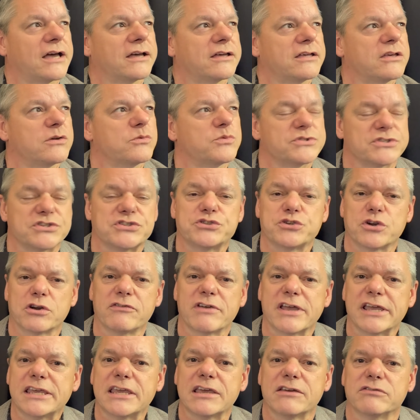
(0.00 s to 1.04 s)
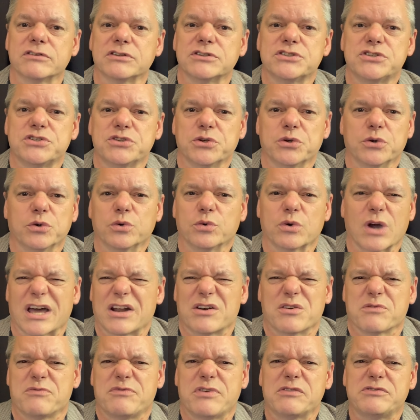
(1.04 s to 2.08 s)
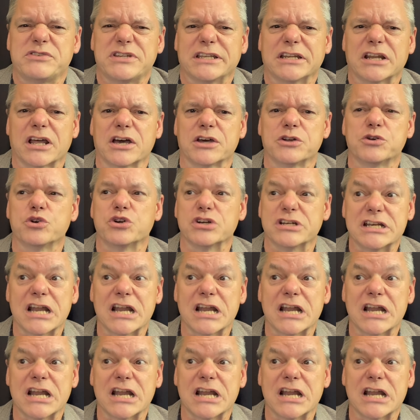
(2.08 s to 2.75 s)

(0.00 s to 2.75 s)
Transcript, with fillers: it was a survey given to, I don't know, 1,500